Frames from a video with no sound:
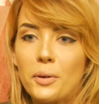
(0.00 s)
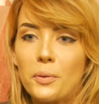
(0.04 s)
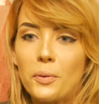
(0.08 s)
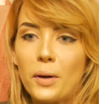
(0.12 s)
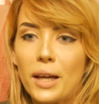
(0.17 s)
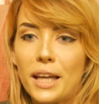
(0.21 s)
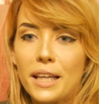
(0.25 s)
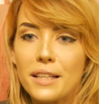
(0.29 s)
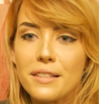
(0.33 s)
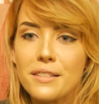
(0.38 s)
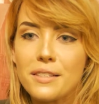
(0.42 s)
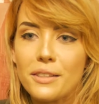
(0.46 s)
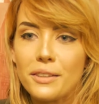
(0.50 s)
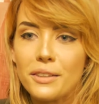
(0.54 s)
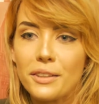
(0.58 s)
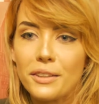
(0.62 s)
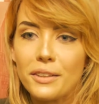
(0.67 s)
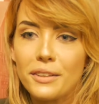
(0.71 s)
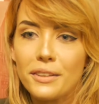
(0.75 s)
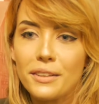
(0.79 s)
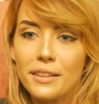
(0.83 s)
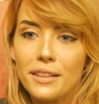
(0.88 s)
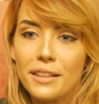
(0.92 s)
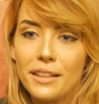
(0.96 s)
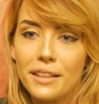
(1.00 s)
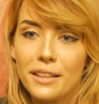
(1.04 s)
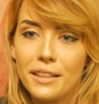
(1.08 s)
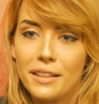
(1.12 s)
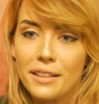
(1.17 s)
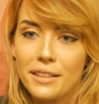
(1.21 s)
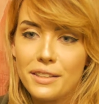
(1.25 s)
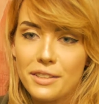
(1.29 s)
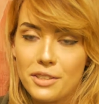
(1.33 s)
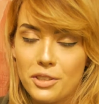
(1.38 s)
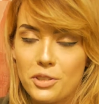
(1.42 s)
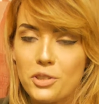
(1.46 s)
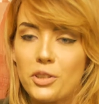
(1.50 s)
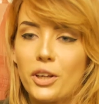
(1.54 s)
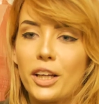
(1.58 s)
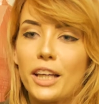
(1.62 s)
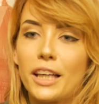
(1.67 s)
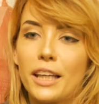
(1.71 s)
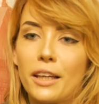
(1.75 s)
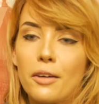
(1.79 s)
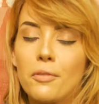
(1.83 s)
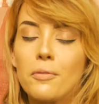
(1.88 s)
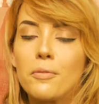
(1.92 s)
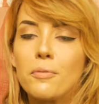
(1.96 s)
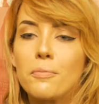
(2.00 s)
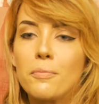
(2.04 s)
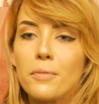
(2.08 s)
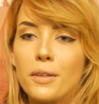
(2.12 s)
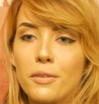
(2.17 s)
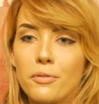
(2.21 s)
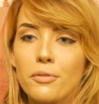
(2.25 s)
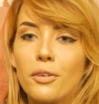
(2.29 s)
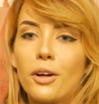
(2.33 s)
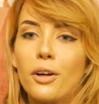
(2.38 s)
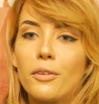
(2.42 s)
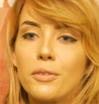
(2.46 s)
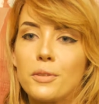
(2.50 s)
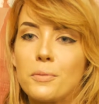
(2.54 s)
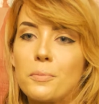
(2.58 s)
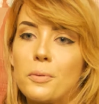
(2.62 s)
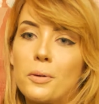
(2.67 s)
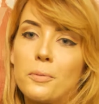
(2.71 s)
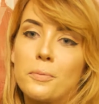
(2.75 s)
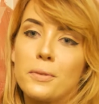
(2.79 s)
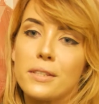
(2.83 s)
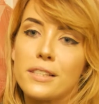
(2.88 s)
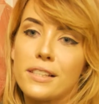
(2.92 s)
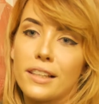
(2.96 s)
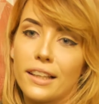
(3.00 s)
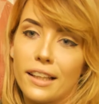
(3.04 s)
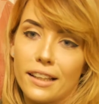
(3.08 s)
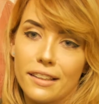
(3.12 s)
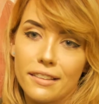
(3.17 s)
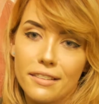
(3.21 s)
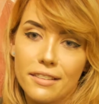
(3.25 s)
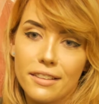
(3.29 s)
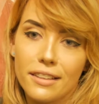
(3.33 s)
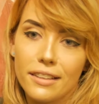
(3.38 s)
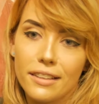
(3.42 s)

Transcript: a way to try and get involved in puppets again.